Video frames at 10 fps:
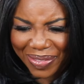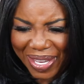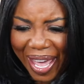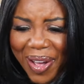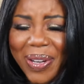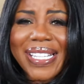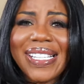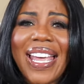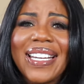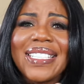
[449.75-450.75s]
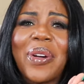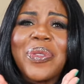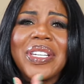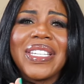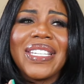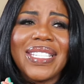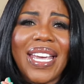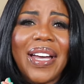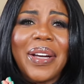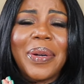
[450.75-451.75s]
If y'all decide y'all want to get
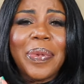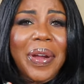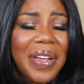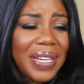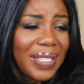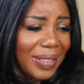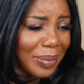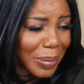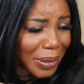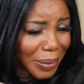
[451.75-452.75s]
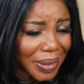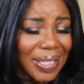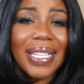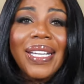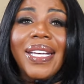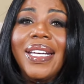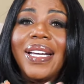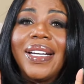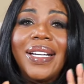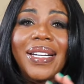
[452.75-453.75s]
y'all a pair of these boots,
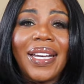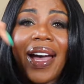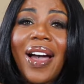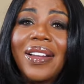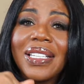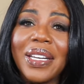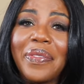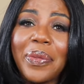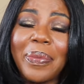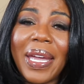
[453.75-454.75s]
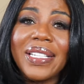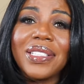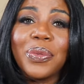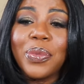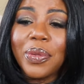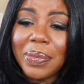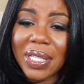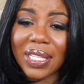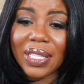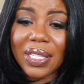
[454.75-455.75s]
uh, all the information will
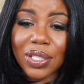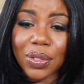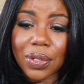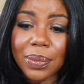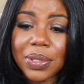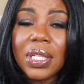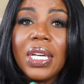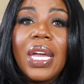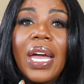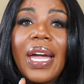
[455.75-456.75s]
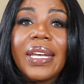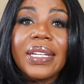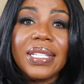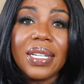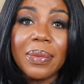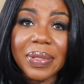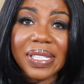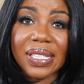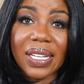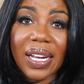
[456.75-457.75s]
be in the description. I had a
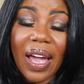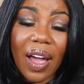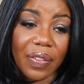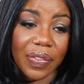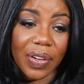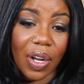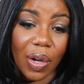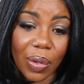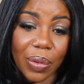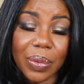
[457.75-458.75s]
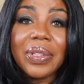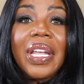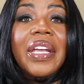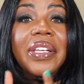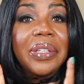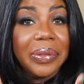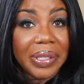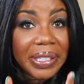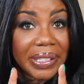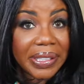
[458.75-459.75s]
10% off code. Thank you
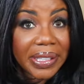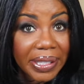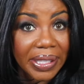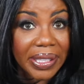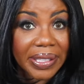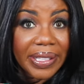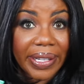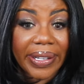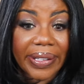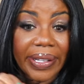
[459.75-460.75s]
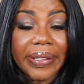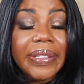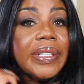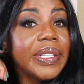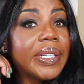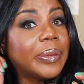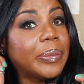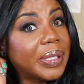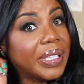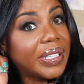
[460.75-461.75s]
again, Tidelocker.
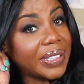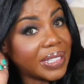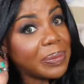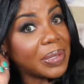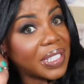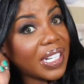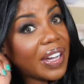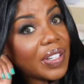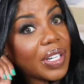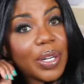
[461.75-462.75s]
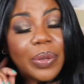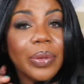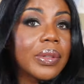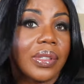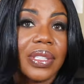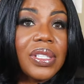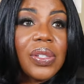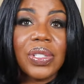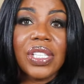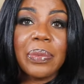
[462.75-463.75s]
But 10% off code with you
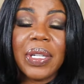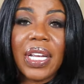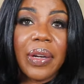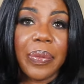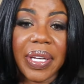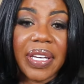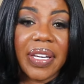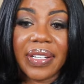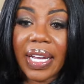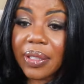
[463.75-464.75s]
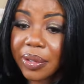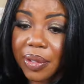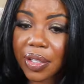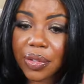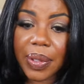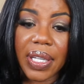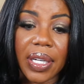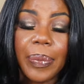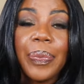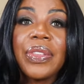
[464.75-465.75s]
know, just my name, Raquel. Not Lucas,
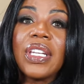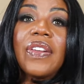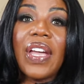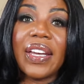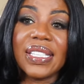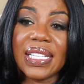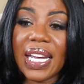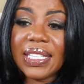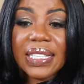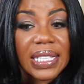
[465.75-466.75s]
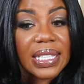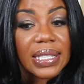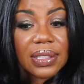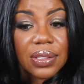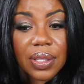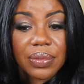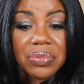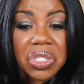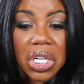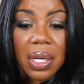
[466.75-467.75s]
Raquel if y'all decide to get, you know,
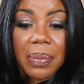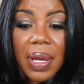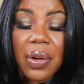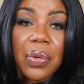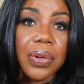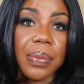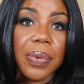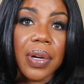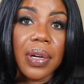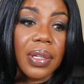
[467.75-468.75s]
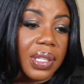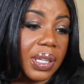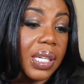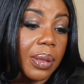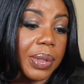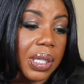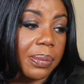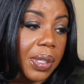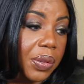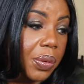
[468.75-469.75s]
check them out, order a pair. I think I'm going to
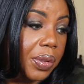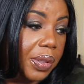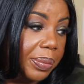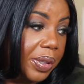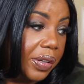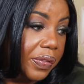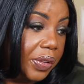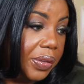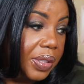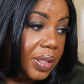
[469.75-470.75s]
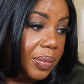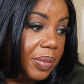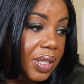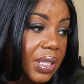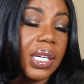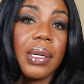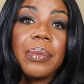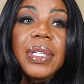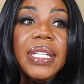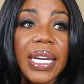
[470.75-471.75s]
give my daughter a pair for Christmas.
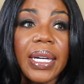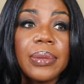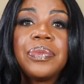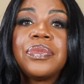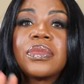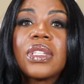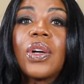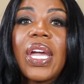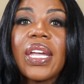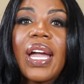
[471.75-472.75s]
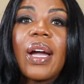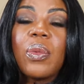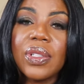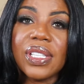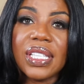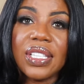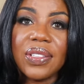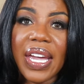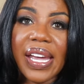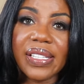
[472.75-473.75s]
But yeah, okay, I will see
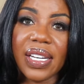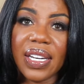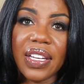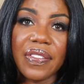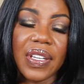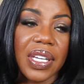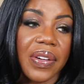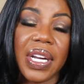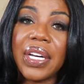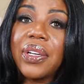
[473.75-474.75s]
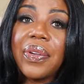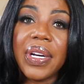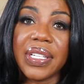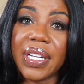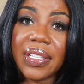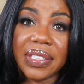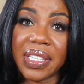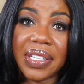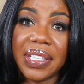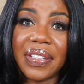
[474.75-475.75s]
you guys in the next video. And I know what I'm talking
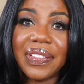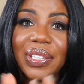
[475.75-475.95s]
y'all to death,